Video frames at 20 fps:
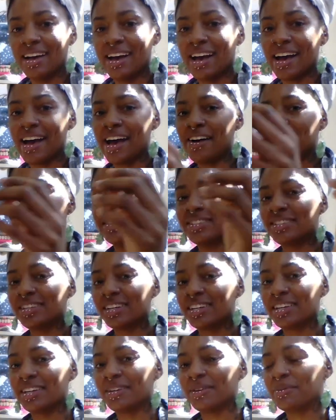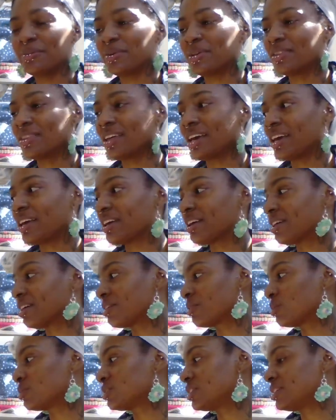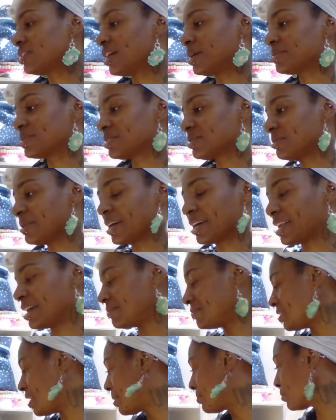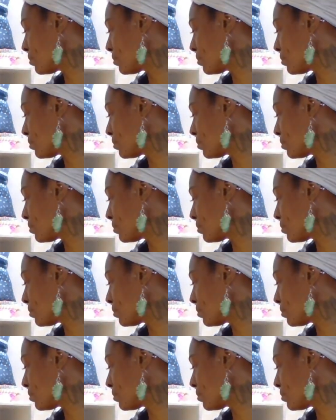I haven't done it with like crochet tops because I'm not going to have time.